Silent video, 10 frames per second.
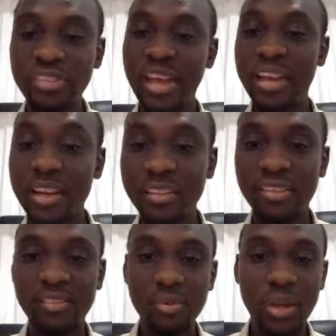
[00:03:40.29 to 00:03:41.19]

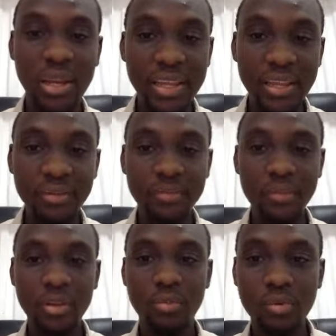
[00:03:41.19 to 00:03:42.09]
Analytics to clean,
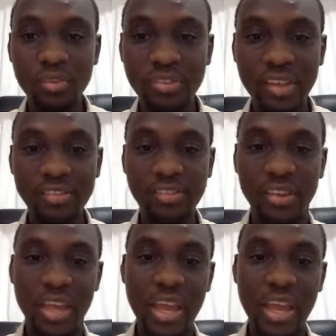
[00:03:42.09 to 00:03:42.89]
process,